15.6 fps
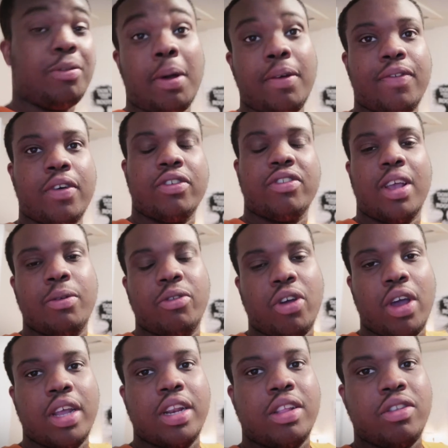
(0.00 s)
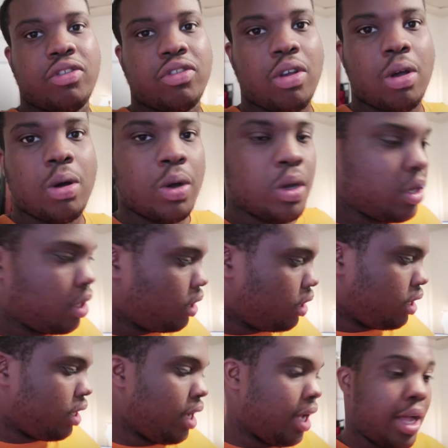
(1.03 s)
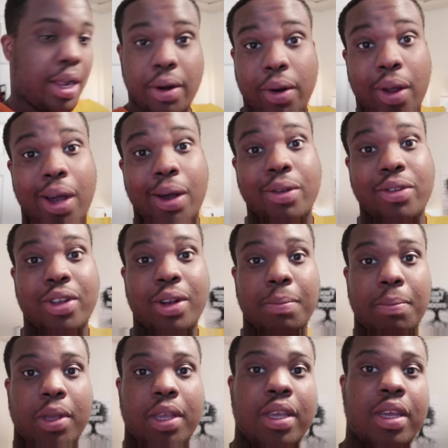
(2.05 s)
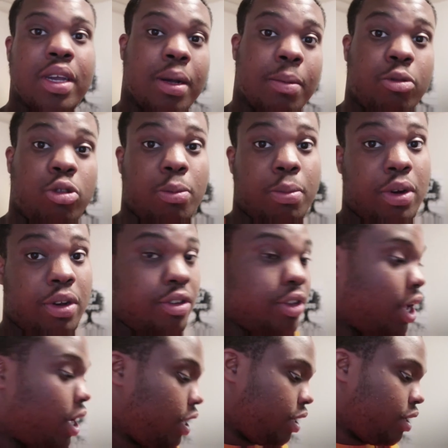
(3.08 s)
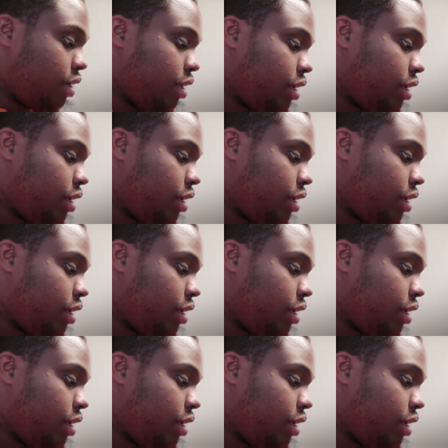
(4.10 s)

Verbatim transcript: is my first time trying it, so I don't know how it's gonna be. I'm super excited.